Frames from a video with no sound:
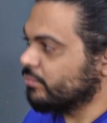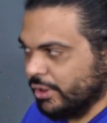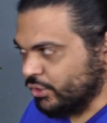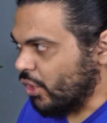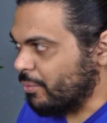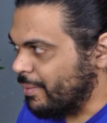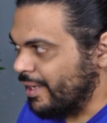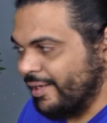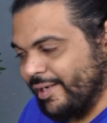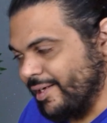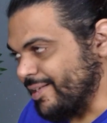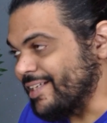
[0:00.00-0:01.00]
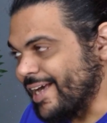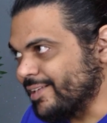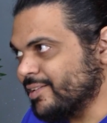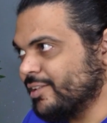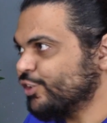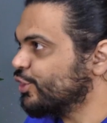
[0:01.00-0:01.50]
the stock market,
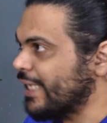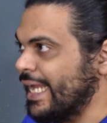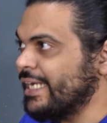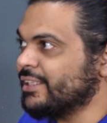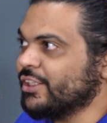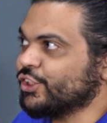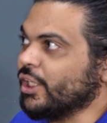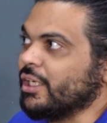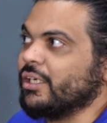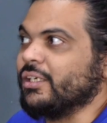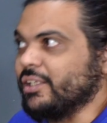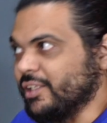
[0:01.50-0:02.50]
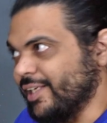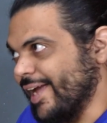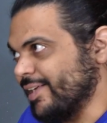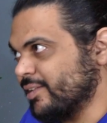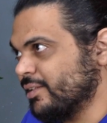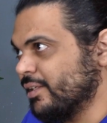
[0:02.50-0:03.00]
yes. Hmm. Challenger shuttle, yes.